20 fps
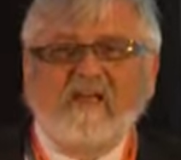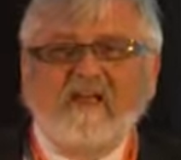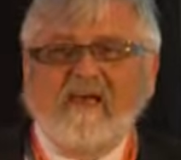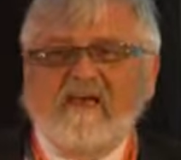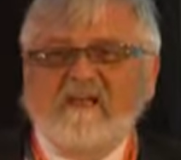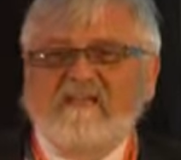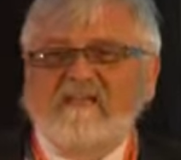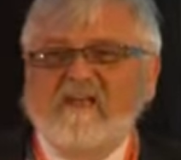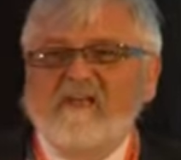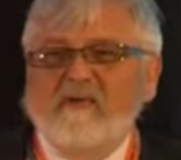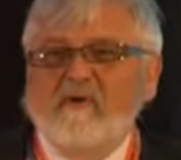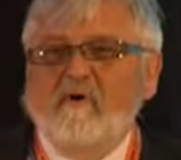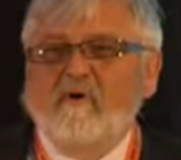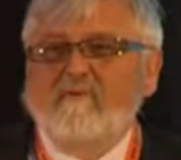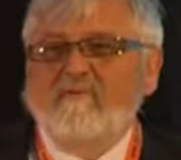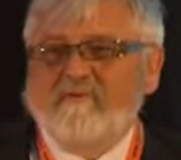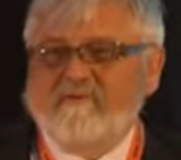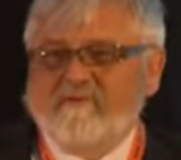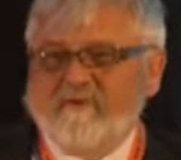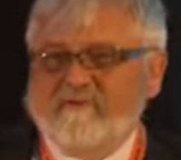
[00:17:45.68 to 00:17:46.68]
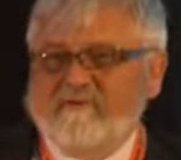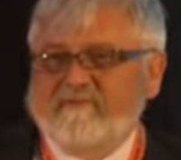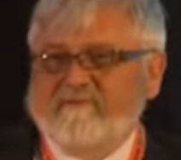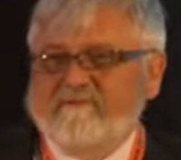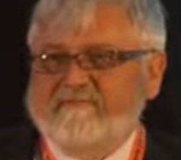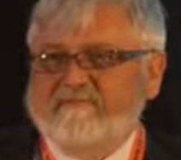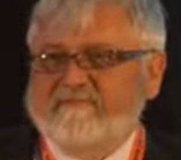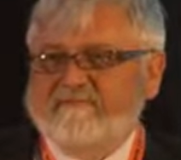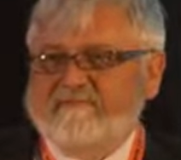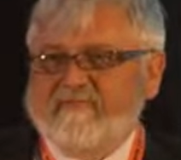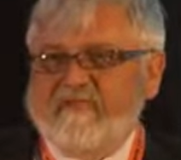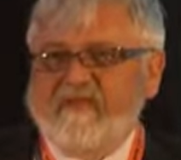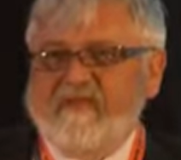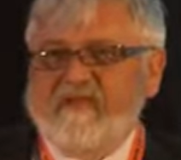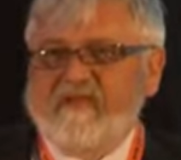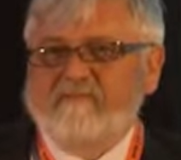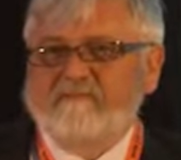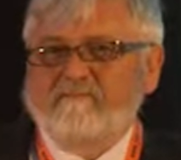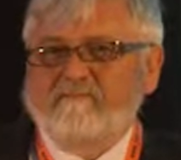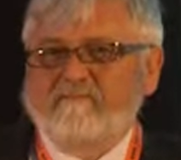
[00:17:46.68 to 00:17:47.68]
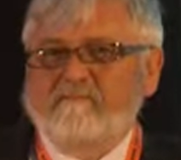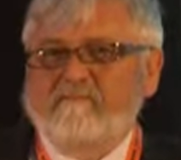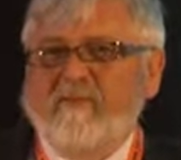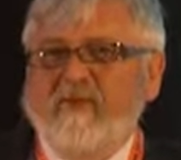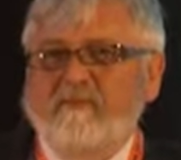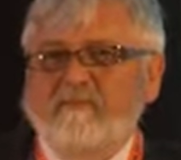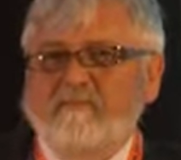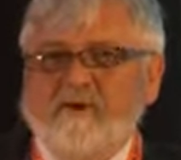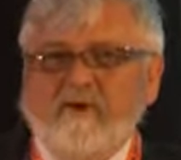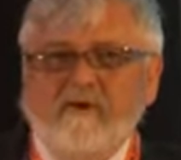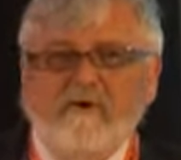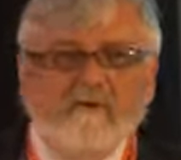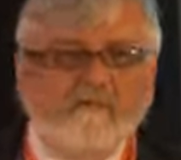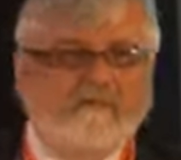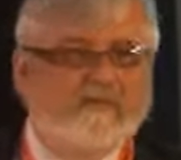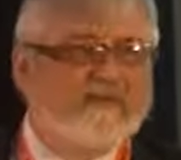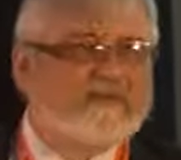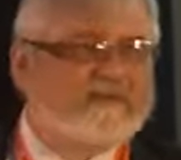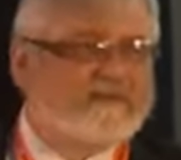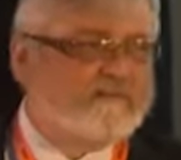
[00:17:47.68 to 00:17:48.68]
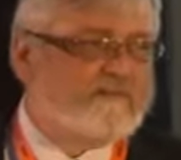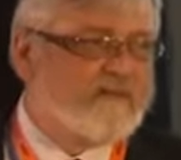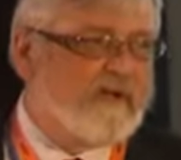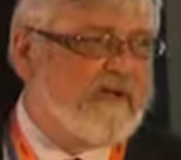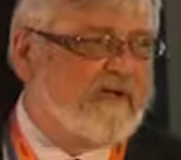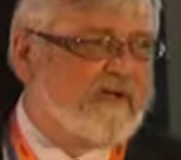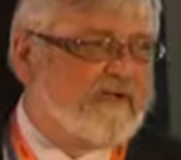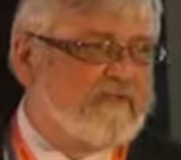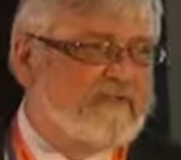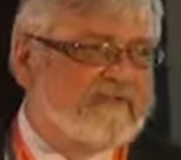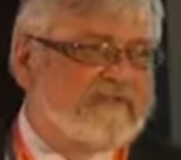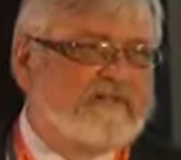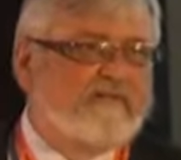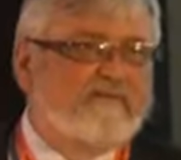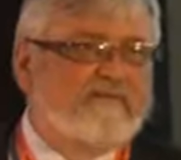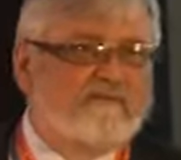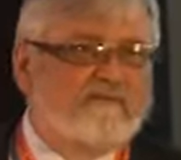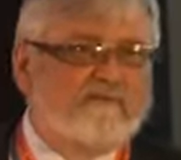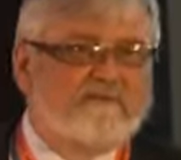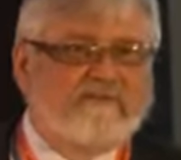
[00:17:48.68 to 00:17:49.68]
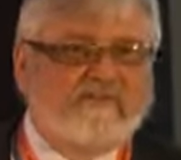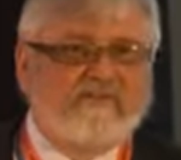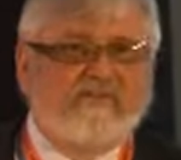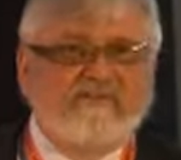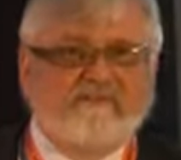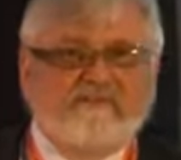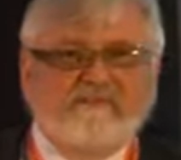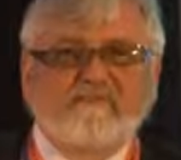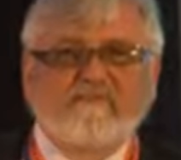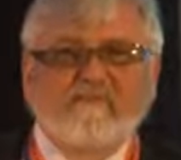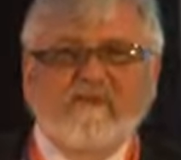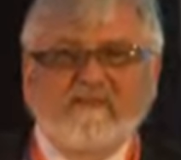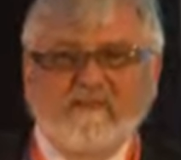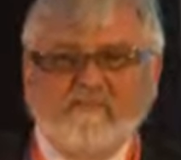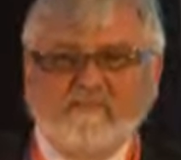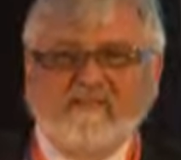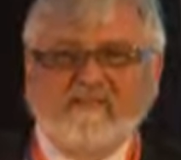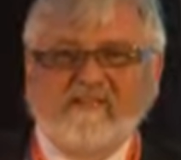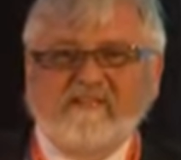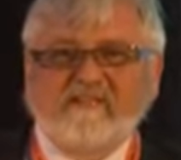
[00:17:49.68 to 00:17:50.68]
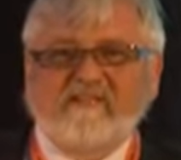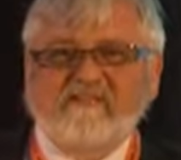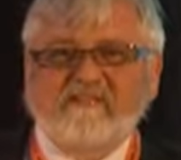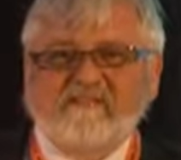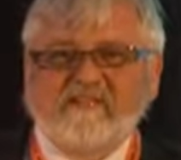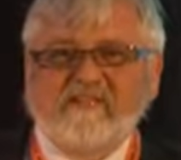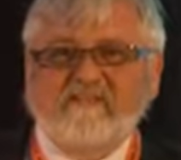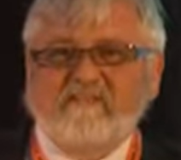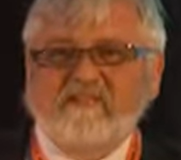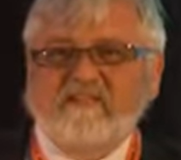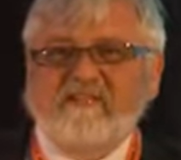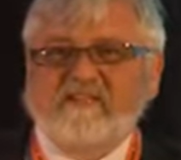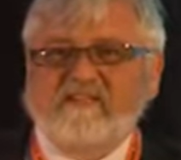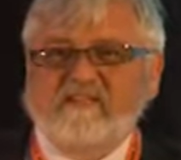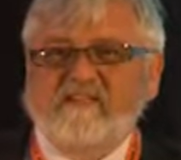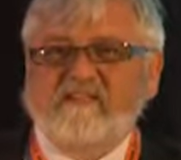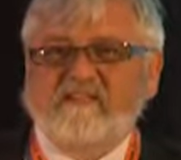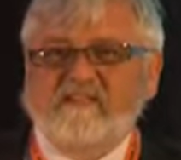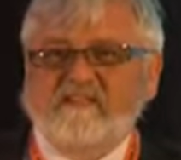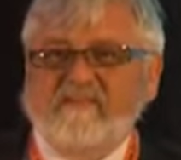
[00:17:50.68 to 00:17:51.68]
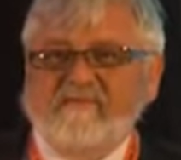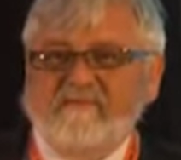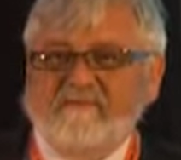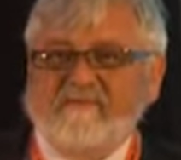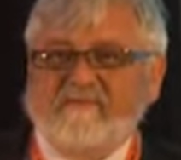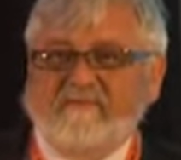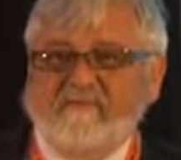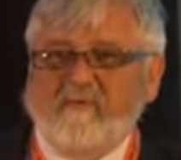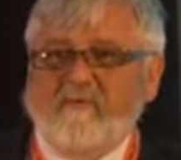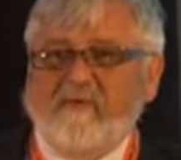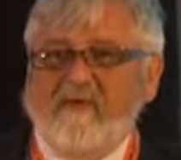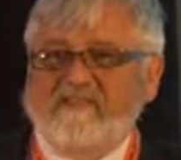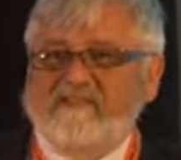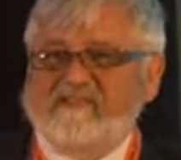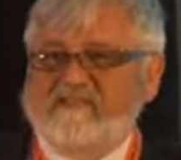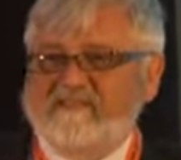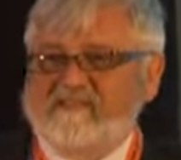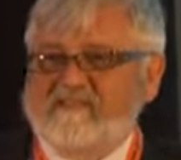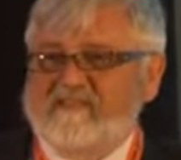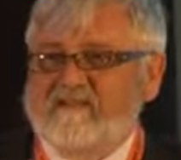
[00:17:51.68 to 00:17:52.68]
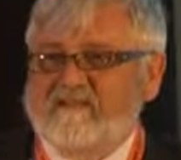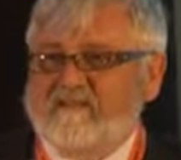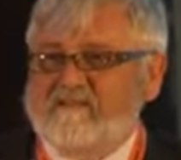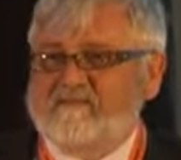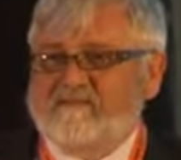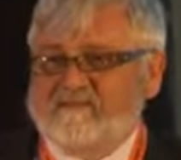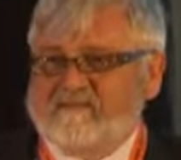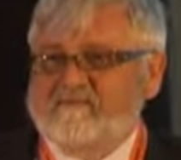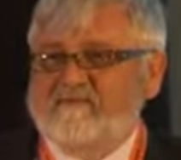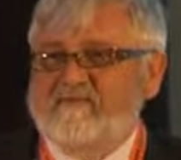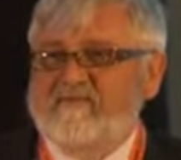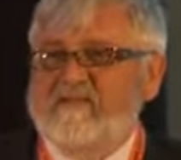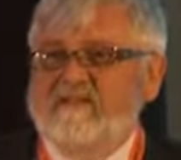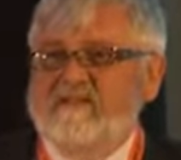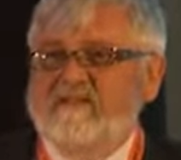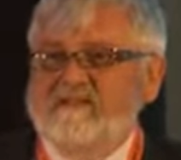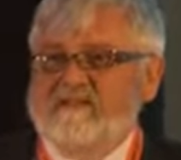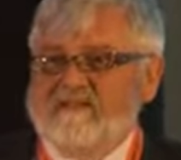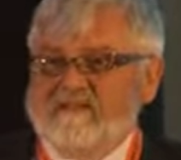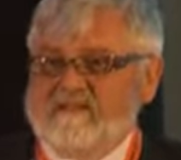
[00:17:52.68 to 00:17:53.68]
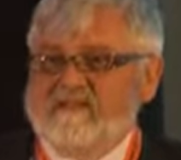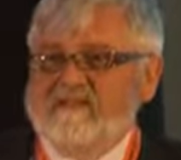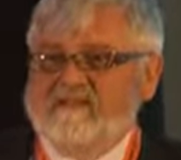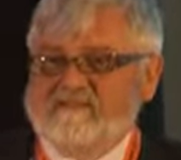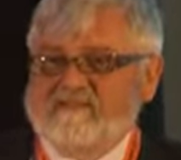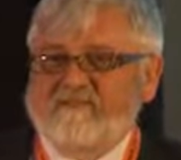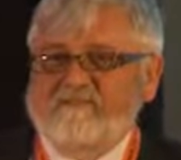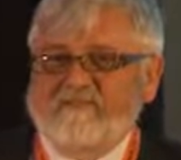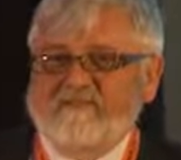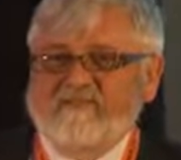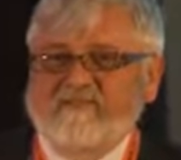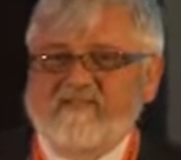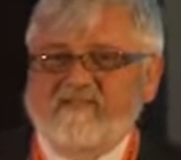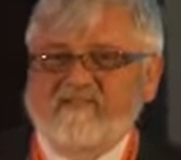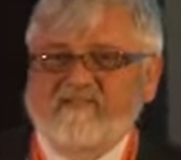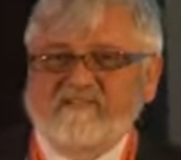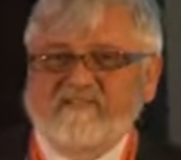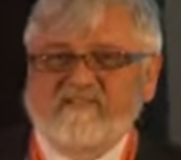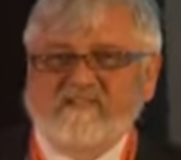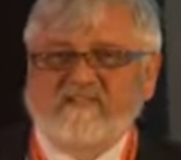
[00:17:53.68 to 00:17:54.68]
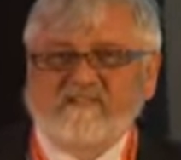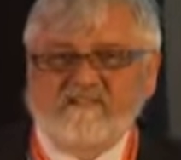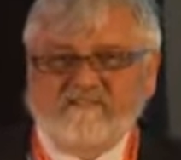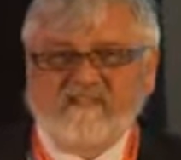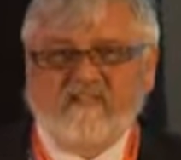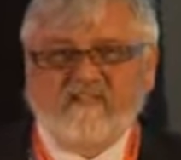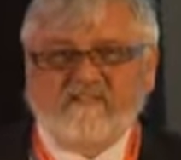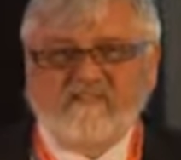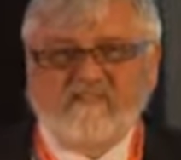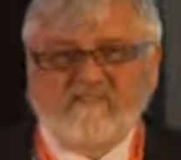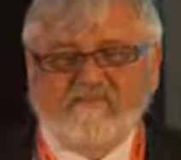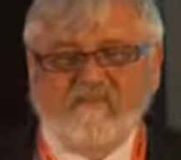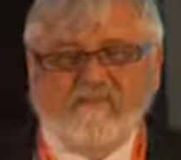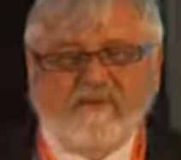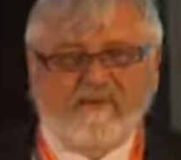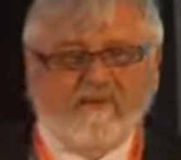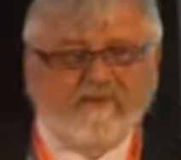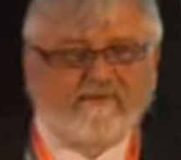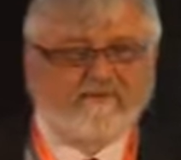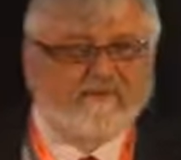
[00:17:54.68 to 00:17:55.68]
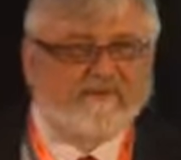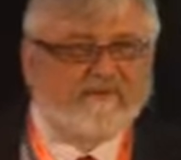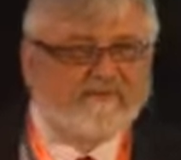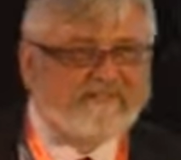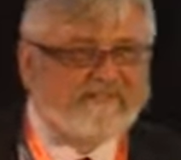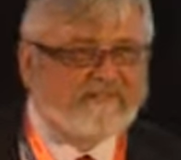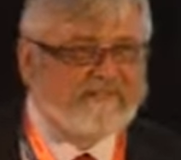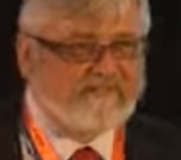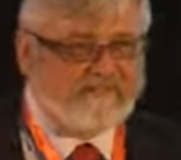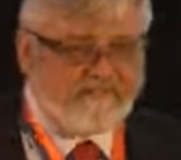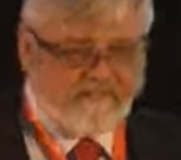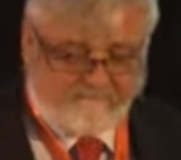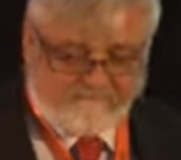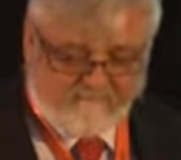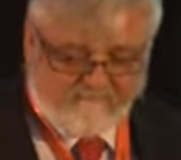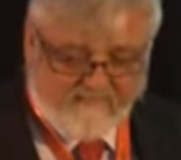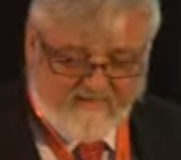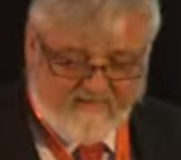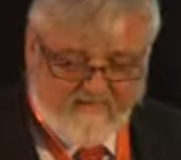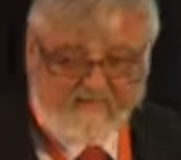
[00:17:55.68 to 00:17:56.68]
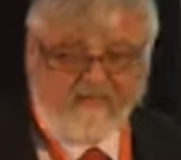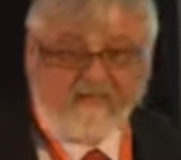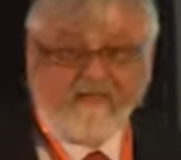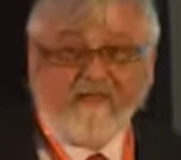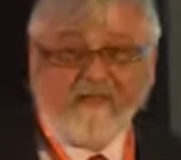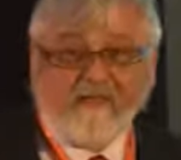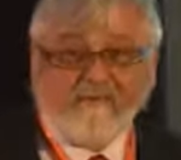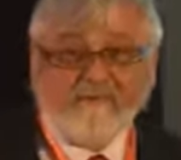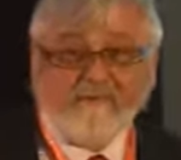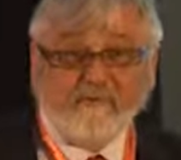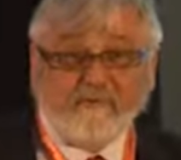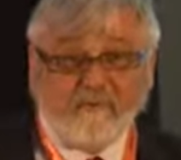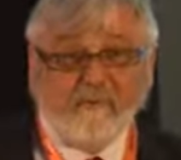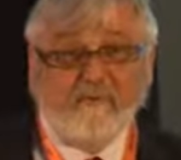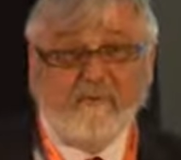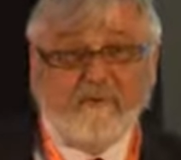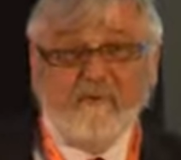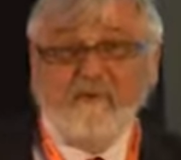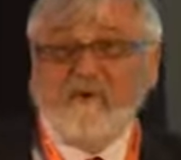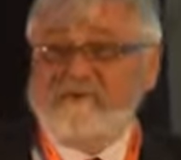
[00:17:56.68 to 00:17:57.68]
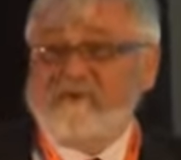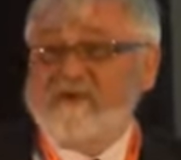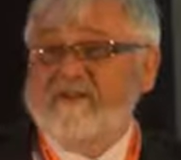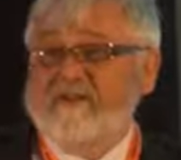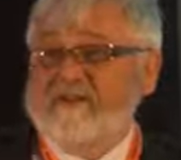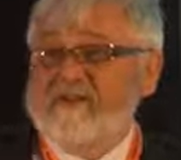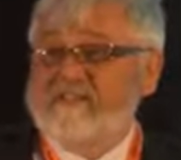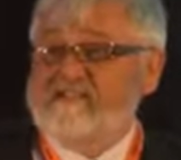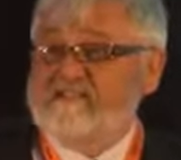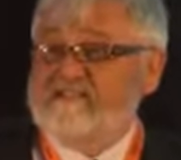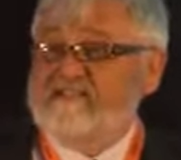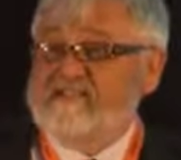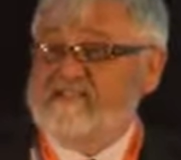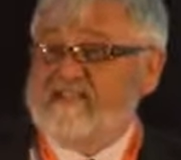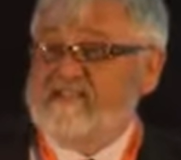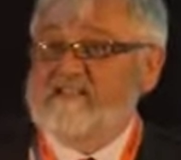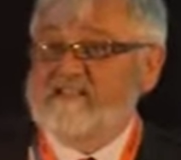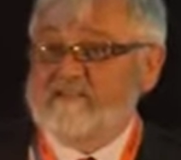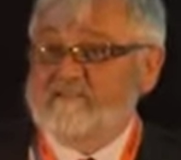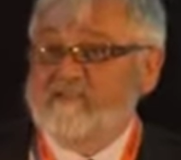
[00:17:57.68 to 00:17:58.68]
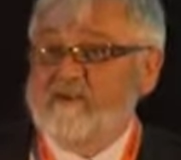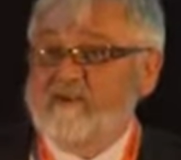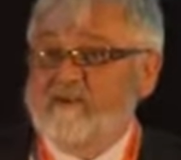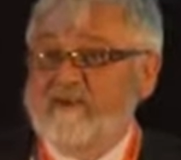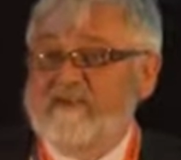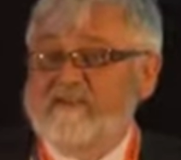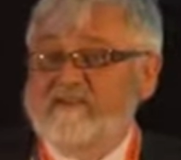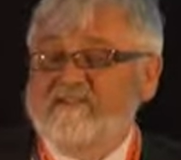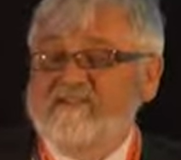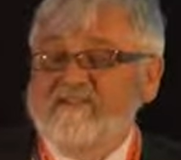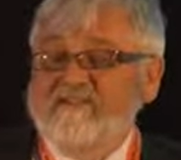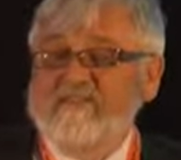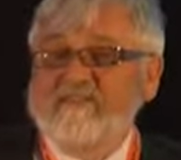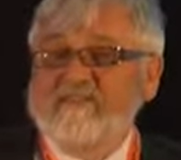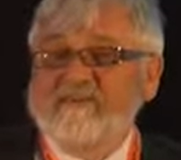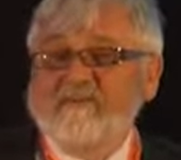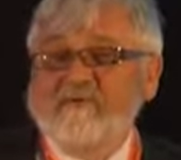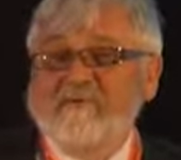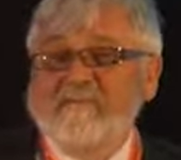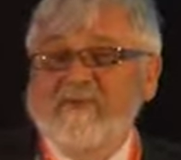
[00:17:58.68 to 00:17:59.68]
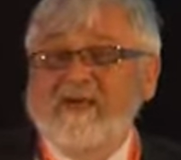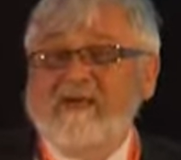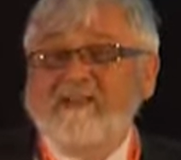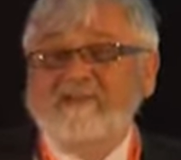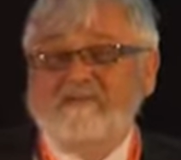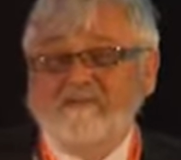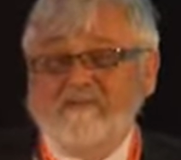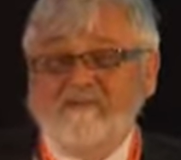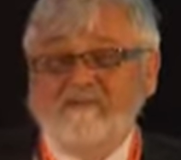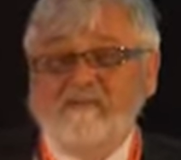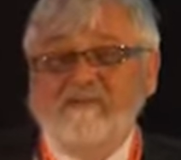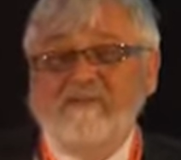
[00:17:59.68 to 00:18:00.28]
And an awful lot of uh, manpower, person power is used in just manipulating the same data into different formats to send it to different agencies. And this will make life a lot easier. If you don't know about Nexus, explore it. Your management